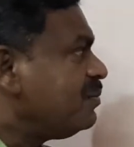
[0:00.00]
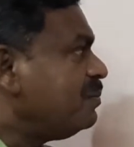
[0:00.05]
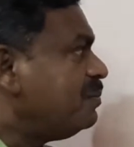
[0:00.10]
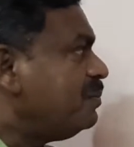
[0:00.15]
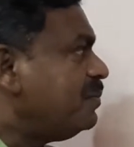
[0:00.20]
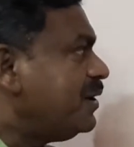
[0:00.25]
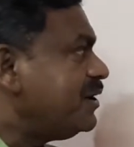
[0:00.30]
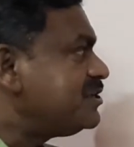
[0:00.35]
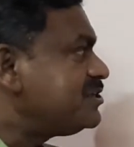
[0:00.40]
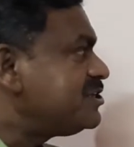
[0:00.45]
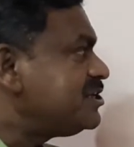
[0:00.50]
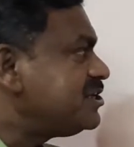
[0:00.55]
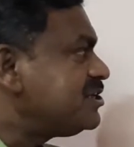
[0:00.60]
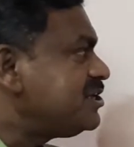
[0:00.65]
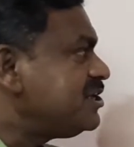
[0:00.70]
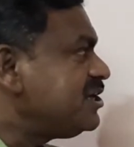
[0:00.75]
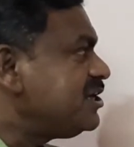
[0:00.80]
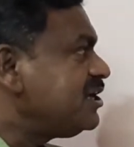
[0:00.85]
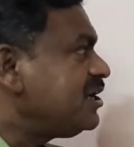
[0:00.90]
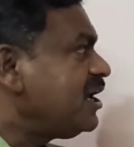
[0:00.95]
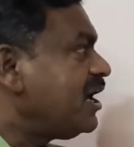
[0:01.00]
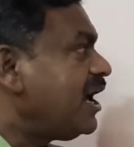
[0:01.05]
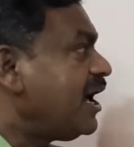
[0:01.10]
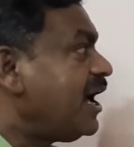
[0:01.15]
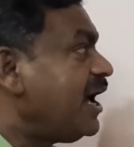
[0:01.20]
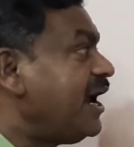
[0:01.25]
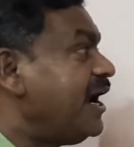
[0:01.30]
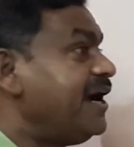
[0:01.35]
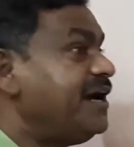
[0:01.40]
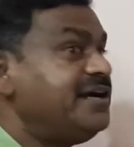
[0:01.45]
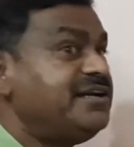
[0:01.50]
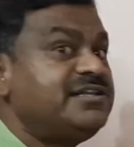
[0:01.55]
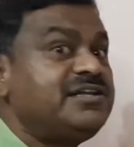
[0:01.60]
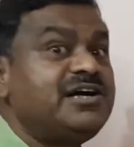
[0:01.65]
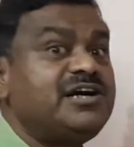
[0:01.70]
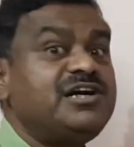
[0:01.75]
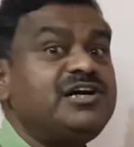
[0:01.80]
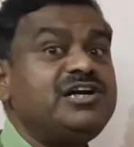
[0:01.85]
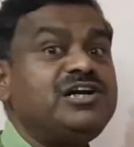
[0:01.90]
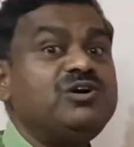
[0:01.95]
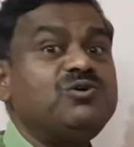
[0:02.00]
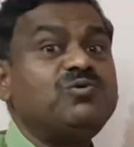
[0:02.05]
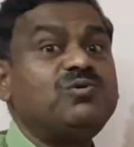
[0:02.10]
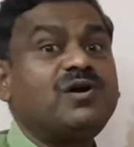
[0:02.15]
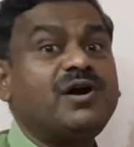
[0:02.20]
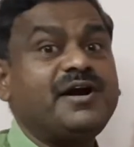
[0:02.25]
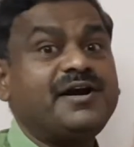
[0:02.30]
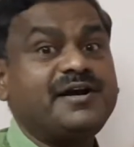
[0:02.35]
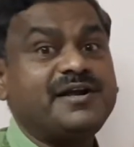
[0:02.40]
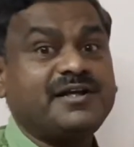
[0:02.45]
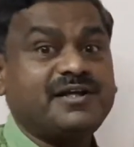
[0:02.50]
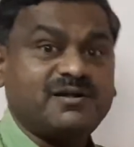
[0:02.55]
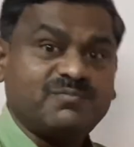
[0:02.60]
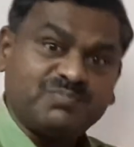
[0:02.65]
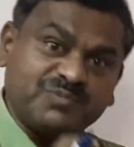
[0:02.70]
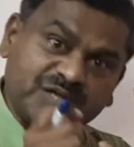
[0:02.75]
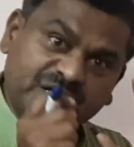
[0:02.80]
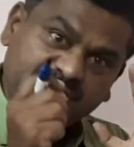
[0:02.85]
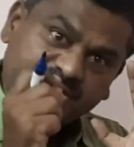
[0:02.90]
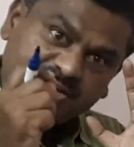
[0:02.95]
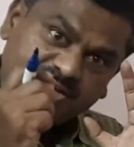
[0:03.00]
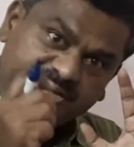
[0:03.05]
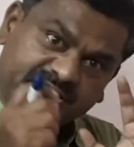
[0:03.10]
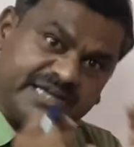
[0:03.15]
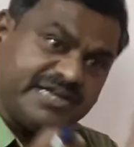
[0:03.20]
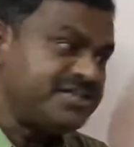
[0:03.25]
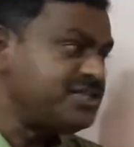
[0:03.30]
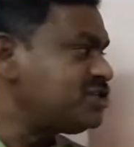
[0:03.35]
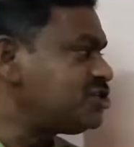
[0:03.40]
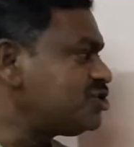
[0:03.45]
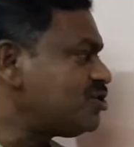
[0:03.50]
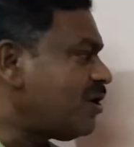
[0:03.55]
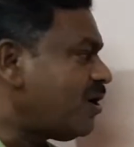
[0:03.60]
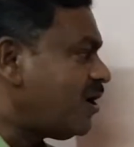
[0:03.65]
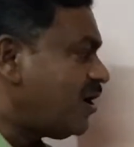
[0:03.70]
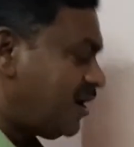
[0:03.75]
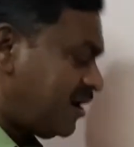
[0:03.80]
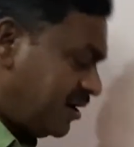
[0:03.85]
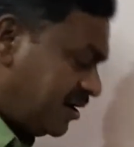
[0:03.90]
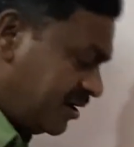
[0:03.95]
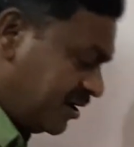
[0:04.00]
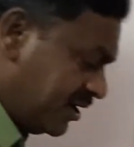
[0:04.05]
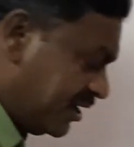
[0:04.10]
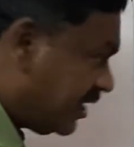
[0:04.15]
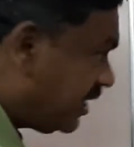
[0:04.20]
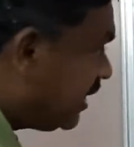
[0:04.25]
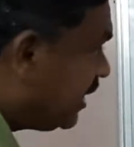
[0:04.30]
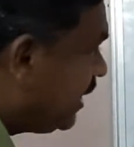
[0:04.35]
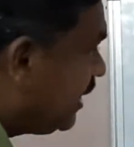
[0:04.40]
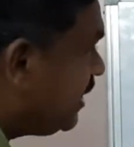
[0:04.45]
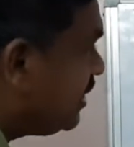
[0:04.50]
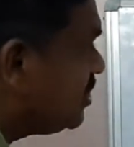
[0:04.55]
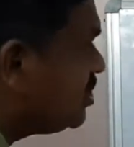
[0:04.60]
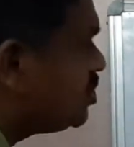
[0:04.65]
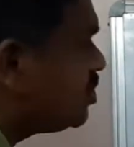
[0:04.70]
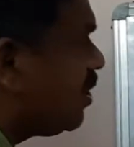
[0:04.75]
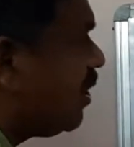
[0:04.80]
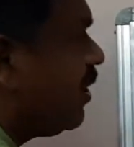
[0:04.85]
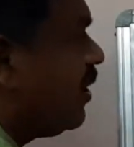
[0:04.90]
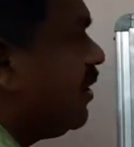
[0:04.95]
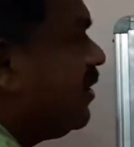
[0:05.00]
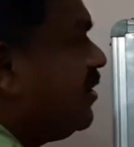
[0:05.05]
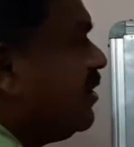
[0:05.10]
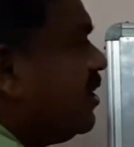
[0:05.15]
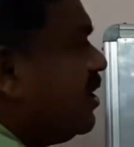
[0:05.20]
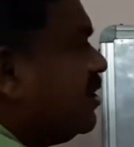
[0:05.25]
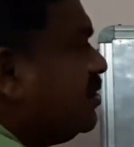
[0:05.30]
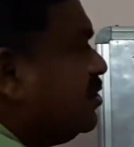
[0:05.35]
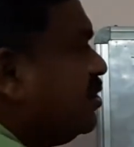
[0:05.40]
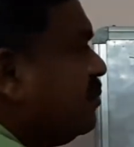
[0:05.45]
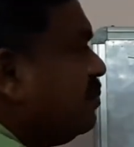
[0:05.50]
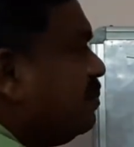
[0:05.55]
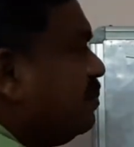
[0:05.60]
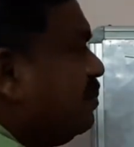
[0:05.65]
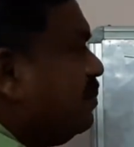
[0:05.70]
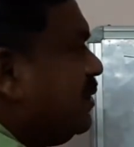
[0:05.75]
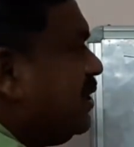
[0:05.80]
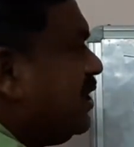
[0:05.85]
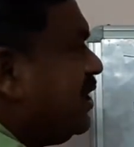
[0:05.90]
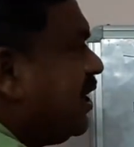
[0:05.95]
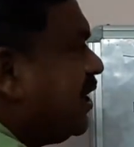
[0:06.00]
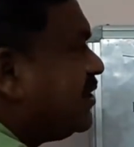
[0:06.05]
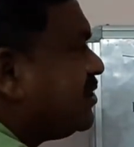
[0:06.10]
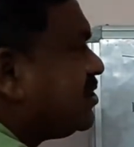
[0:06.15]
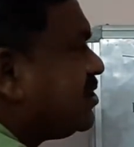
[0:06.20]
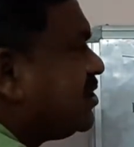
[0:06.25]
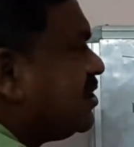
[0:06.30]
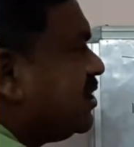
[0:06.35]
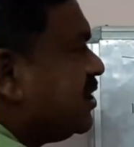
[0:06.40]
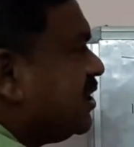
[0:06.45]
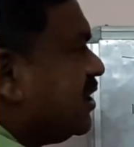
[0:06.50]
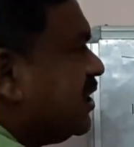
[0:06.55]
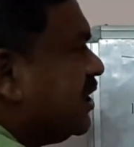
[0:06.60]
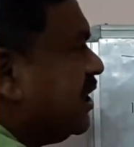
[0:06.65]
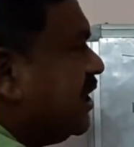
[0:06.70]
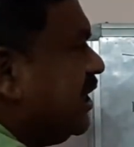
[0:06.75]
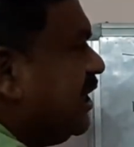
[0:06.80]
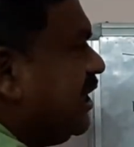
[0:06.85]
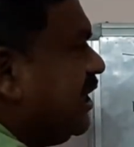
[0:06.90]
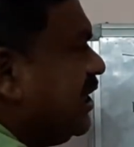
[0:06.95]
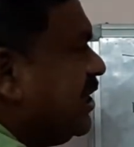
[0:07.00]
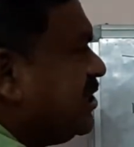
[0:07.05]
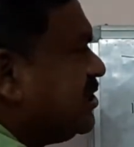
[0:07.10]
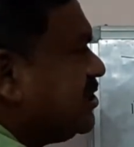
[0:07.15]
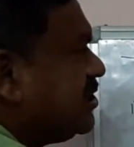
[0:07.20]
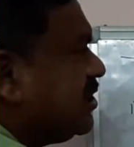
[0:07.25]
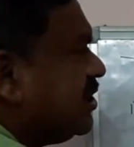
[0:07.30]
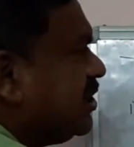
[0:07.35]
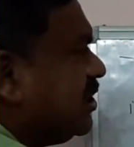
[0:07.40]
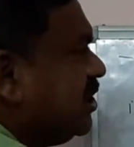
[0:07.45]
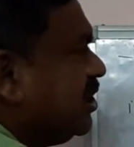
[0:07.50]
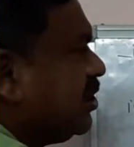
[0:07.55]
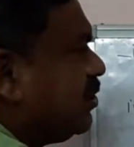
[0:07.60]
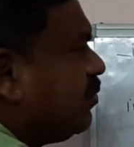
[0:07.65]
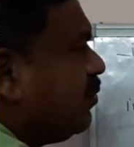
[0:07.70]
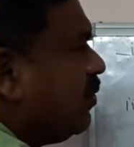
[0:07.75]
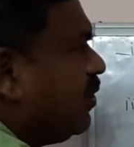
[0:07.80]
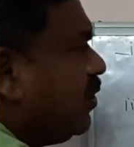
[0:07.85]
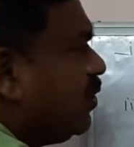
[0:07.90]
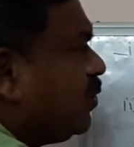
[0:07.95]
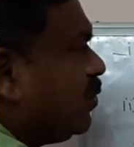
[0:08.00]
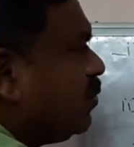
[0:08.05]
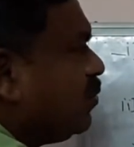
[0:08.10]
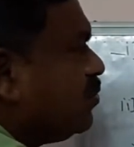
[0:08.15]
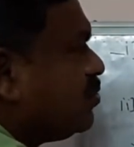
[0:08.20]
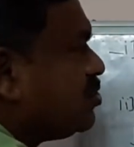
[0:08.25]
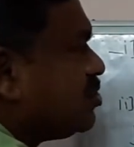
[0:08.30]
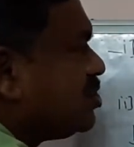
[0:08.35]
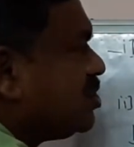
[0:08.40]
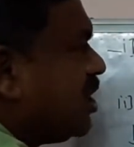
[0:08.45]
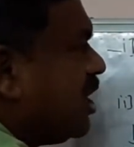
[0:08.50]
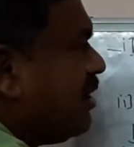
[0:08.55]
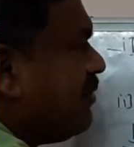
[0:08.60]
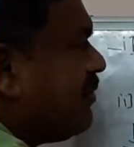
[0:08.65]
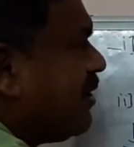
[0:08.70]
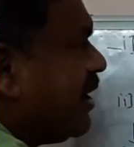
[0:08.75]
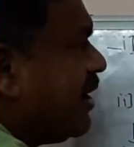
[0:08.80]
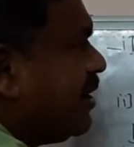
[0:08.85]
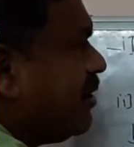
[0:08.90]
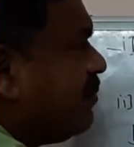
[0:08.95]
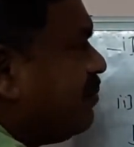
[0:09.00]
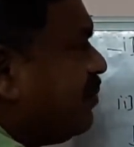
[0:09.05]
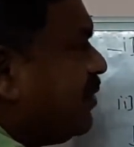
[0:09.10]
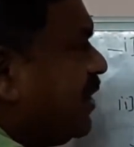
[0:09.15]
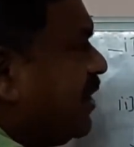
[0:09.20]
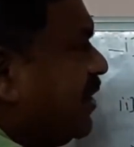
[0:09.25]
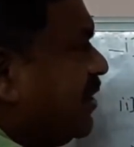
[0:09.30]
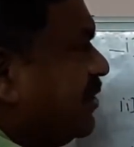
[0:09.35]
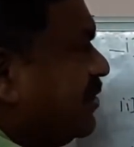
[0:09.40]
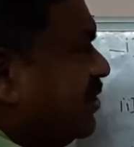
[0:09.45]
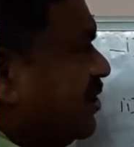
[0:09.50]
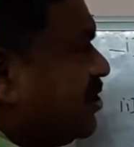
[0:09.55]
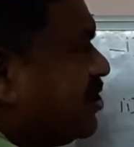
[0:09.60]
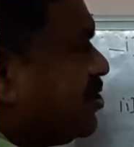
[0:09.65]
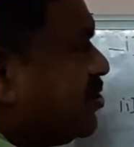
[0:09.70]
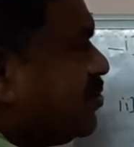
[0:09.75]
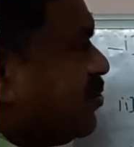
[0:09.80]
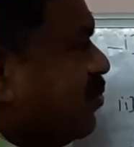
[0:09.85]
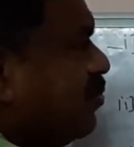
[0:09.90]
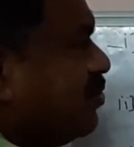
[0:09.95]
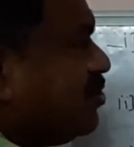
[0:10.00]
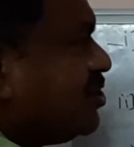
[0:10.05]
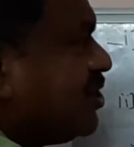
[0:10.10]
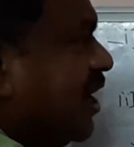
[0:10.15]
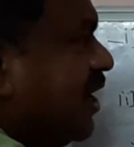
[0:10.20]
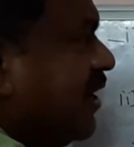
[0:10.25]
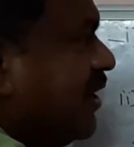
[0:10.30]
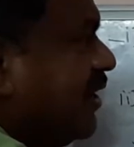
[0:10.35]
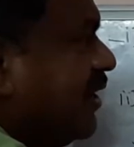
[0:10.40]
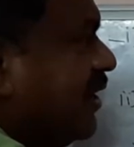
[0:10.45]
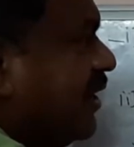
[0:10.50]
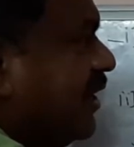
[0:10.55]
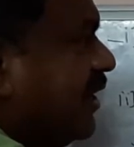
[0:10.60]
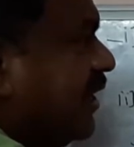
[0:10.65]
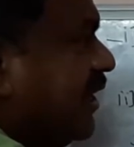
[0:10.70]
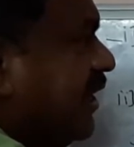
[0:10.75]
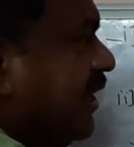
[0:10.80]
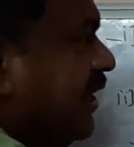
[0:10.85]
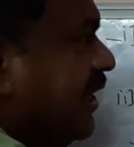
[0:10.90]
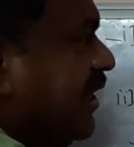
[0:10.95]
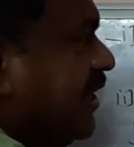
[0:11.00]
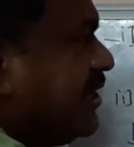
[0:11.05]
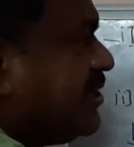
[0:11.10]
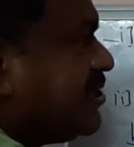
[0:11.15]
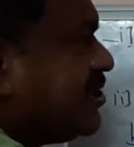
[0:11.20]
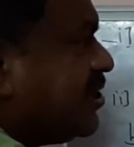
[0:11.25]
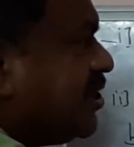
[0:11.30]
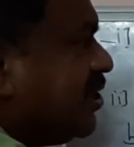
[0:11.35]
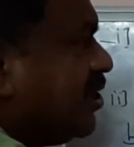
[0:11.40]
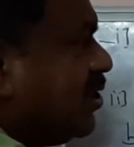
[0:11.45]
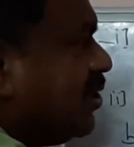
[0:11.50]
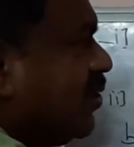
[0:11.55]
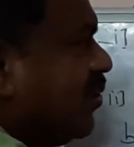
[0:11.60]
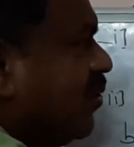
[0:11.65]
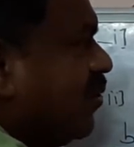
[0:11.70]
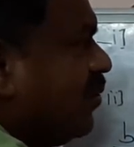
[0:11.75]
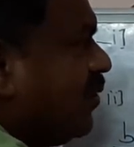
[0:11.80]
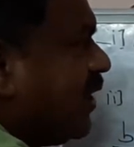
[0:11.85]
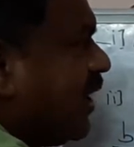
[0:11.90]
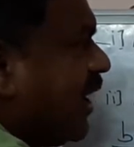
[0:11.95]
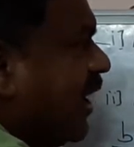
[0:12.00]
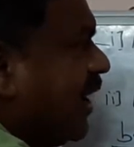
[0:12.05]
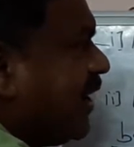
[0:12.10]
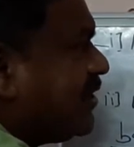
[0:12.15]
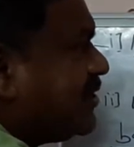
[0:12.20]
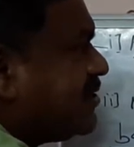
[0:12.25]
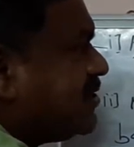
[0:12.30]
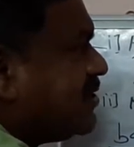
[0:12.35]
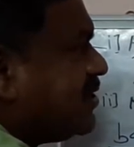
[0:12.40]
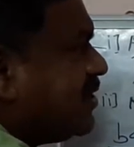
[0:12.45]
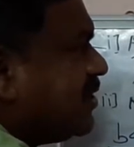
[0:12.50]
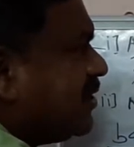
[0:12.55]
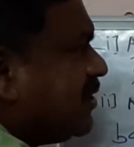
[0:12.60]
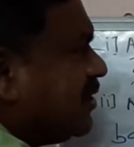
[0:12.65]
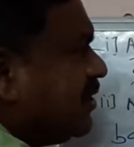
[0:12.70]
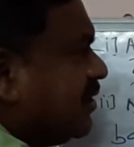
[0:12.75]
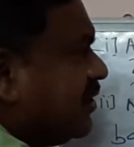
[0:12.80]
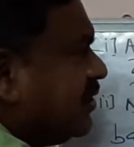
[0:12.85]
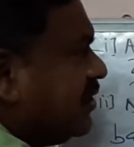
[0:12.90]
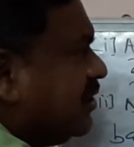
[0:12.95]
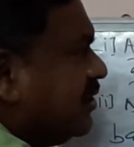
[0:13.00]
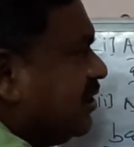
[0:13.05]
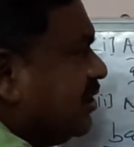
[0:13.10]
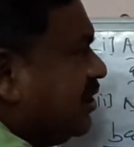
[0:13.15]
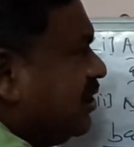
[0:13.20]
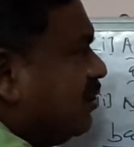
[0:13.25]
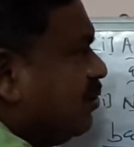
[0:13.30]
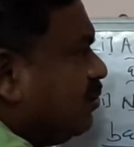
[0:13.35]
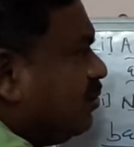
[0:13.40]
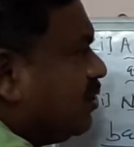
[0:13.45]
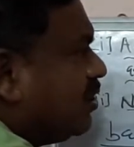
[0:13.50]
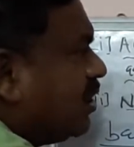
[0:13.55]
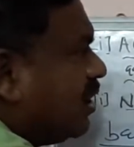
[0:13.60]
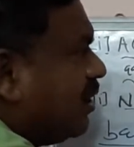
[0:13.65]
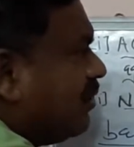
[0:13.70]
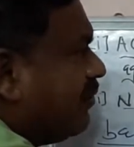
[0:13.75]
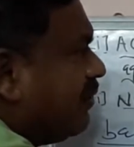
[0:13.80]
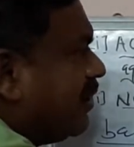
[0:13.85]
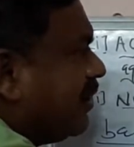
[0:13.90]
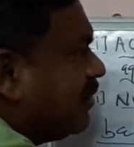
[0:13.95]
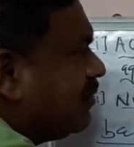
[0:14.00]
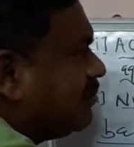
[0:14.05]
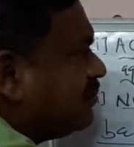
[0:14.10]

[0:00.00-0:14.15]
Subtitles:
basicity and the neutrality. In short, the pH is equal to 7. The solution is known as the neutral one.